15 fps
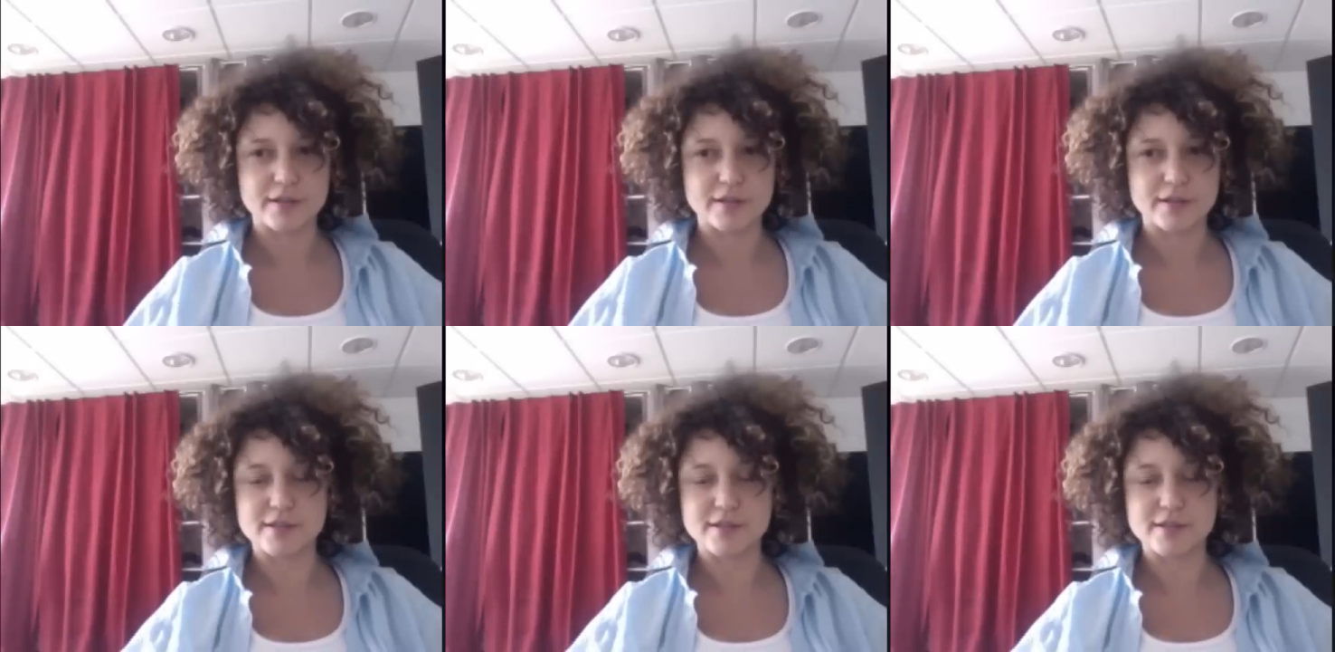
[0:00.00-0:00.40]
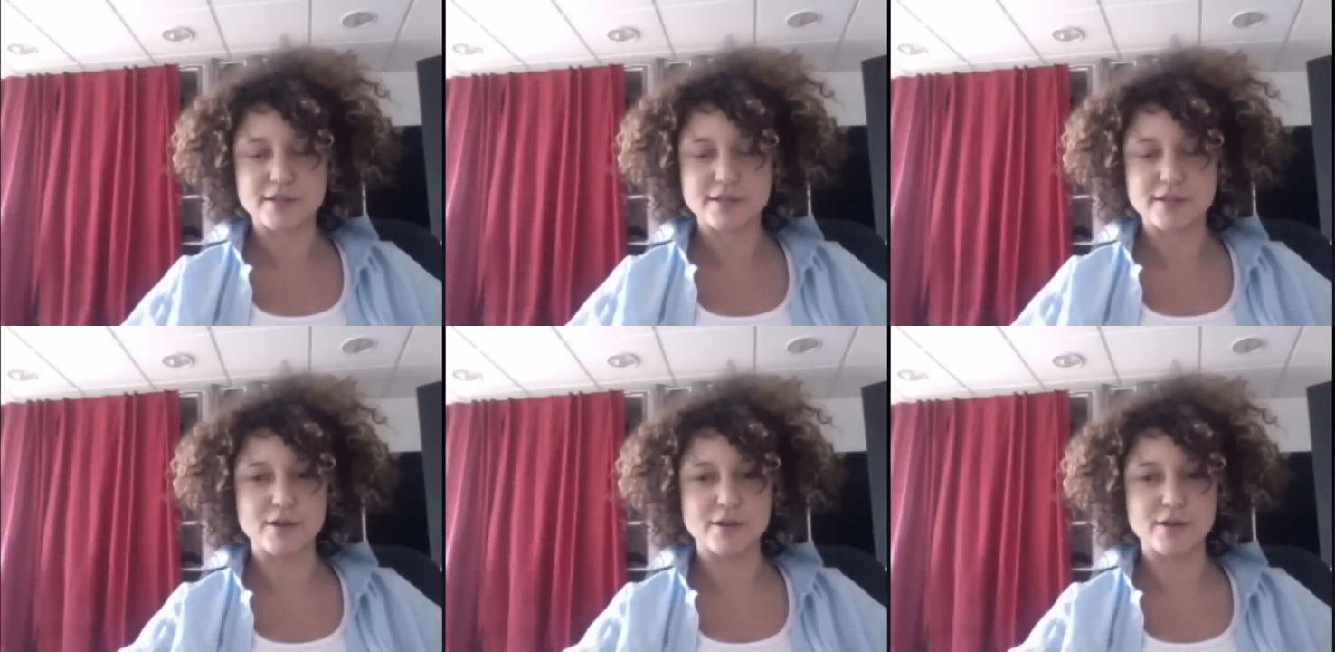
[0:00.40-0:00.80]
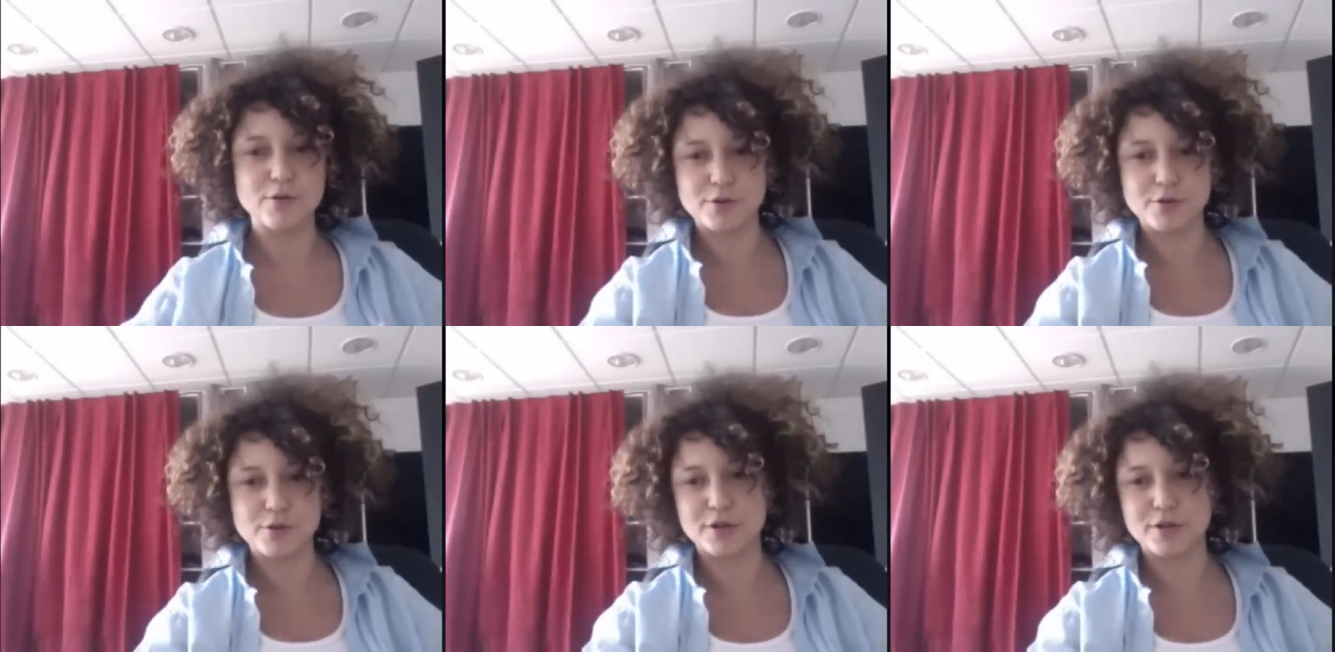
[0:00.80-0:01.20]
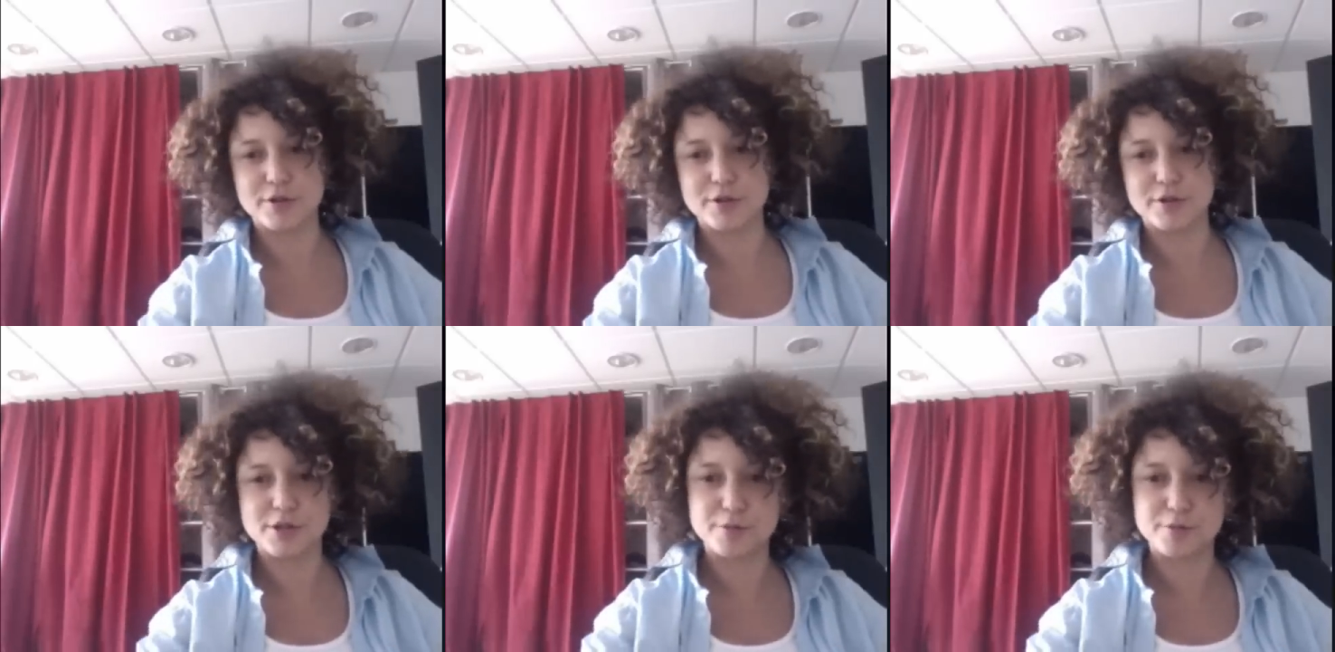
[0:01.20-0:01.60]
this
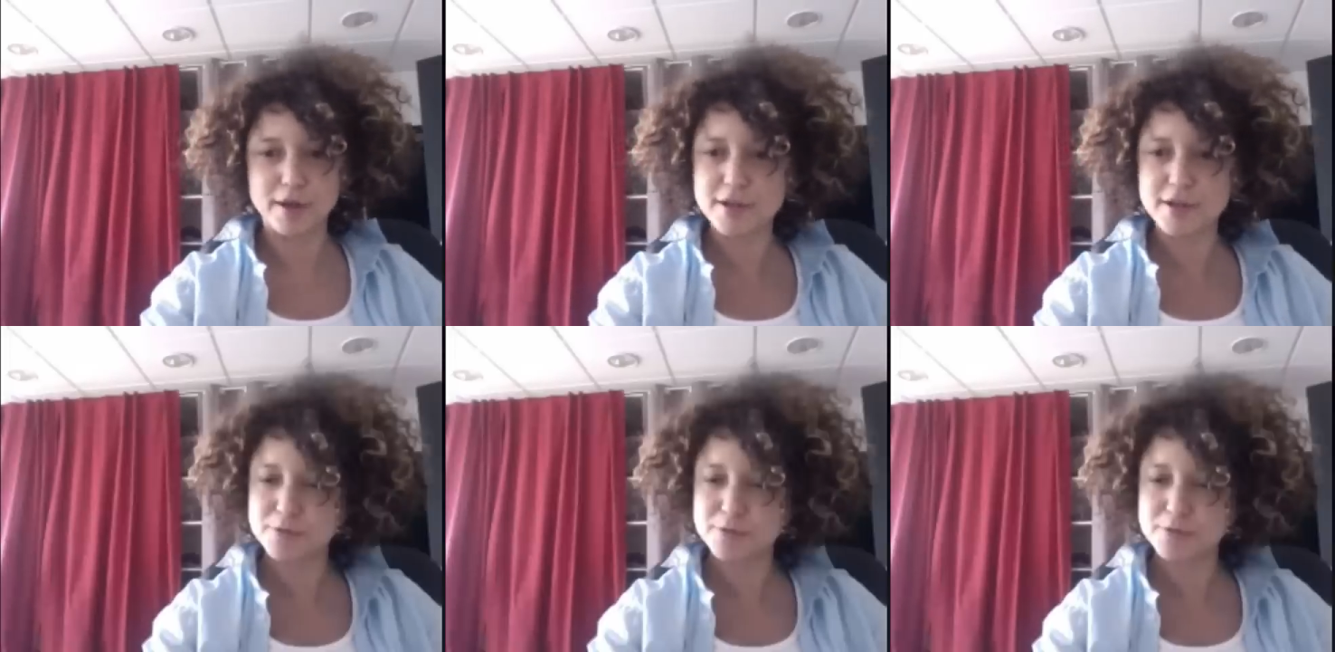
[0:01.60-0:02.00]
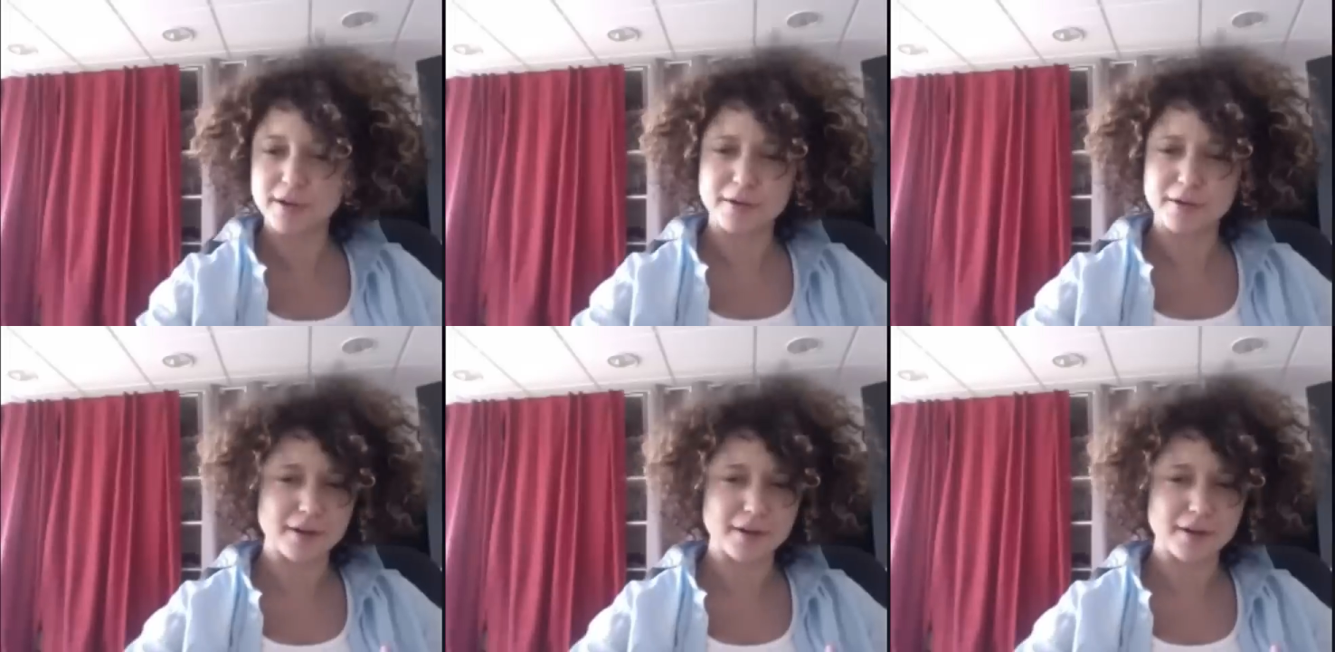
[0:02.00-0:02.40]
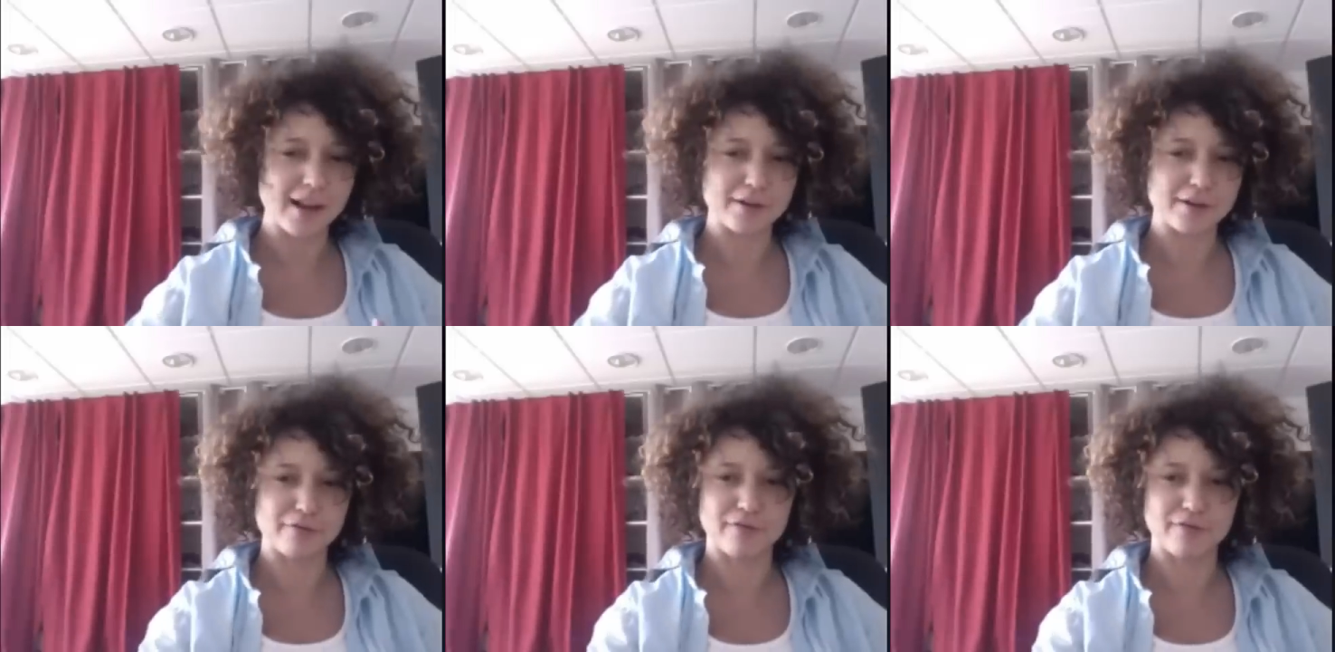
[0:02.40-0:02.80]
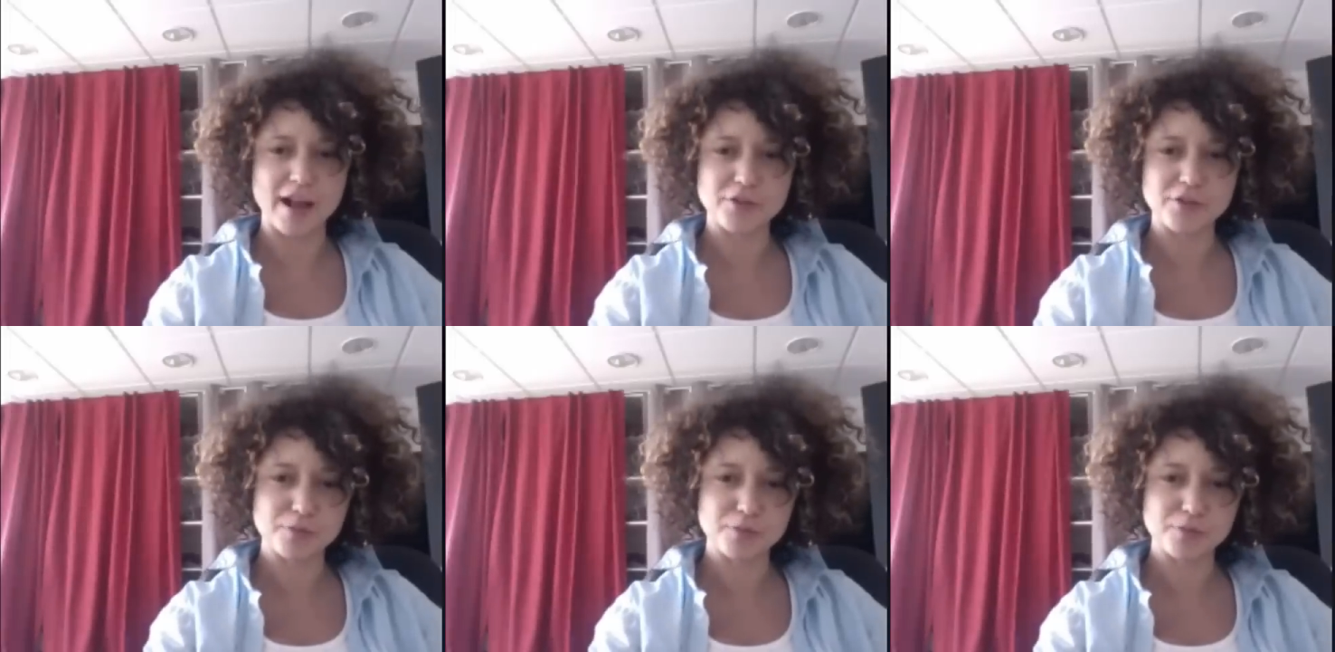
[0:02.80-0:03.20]
illusionary space, but I really like
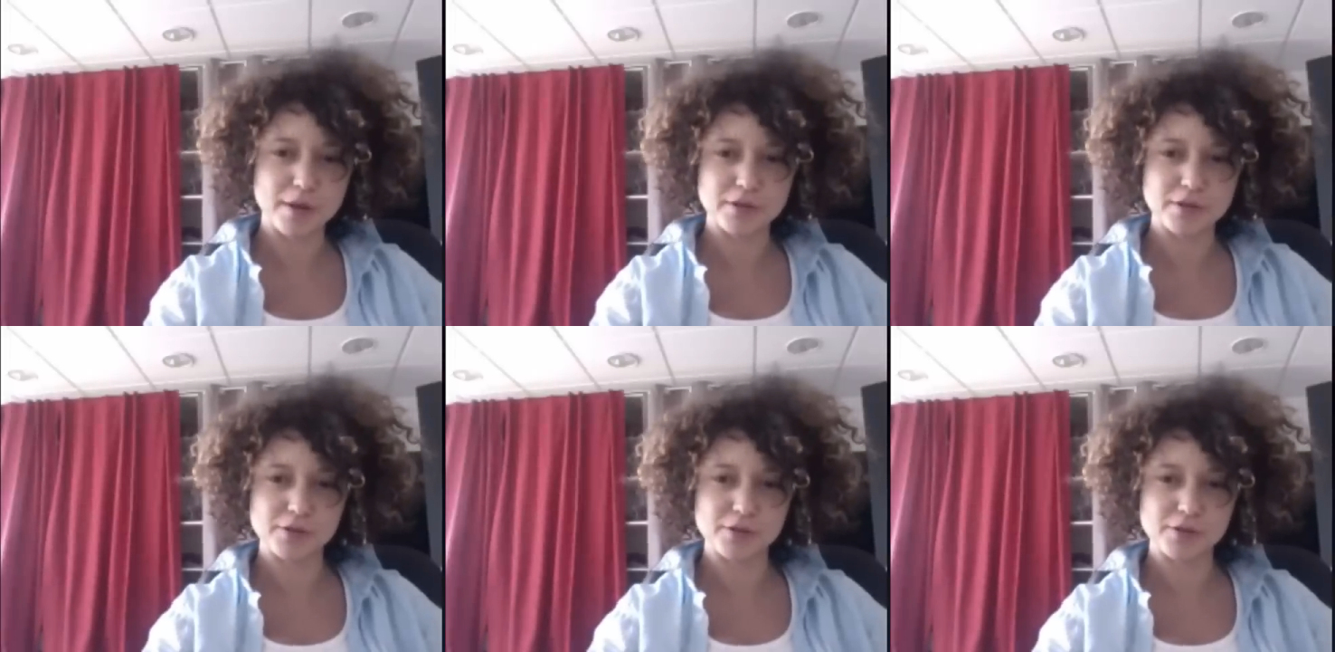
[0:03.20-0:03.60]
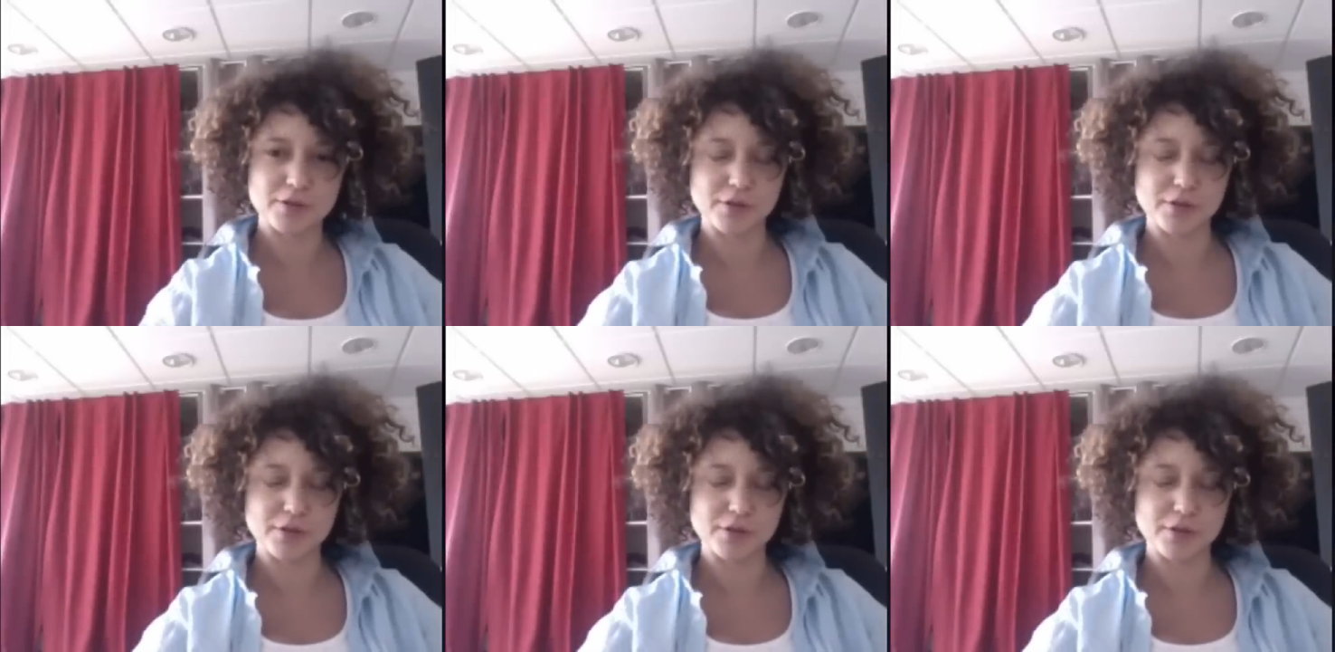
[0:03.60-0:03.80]
flat spaces.